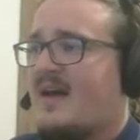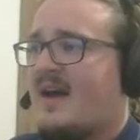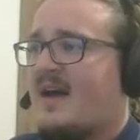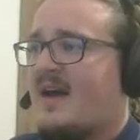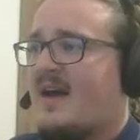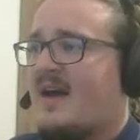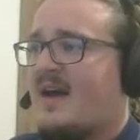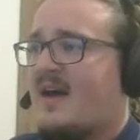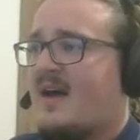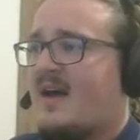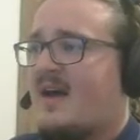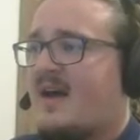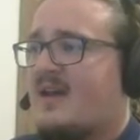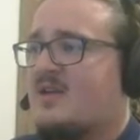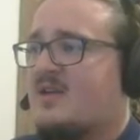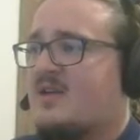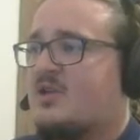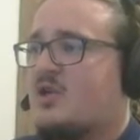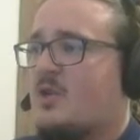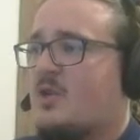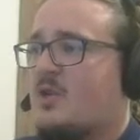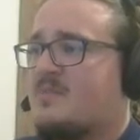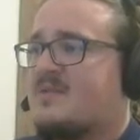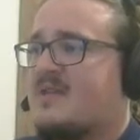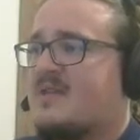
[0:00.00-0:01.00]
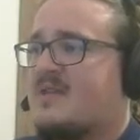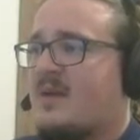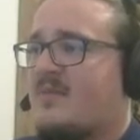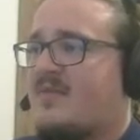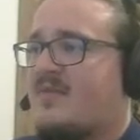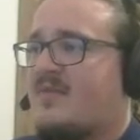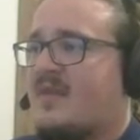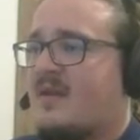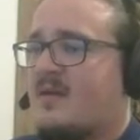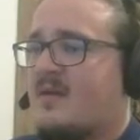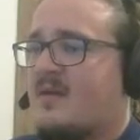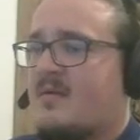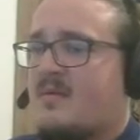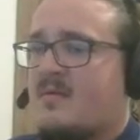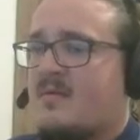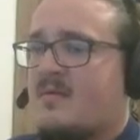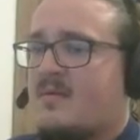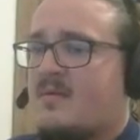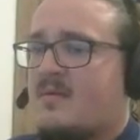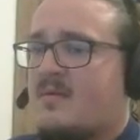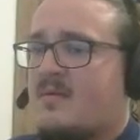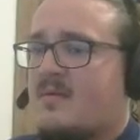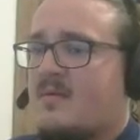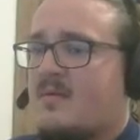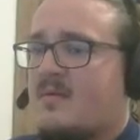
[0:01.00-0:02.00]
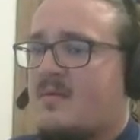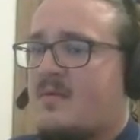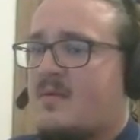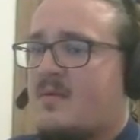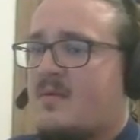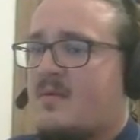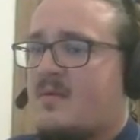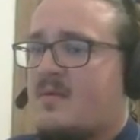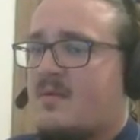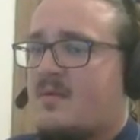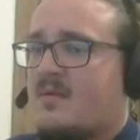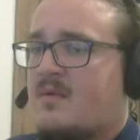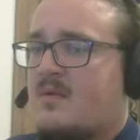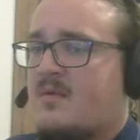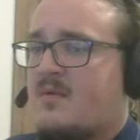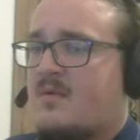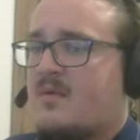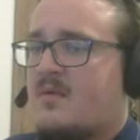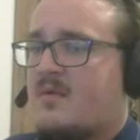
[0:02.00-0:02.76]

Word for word: I did. I dropped something. Yeah, one's to the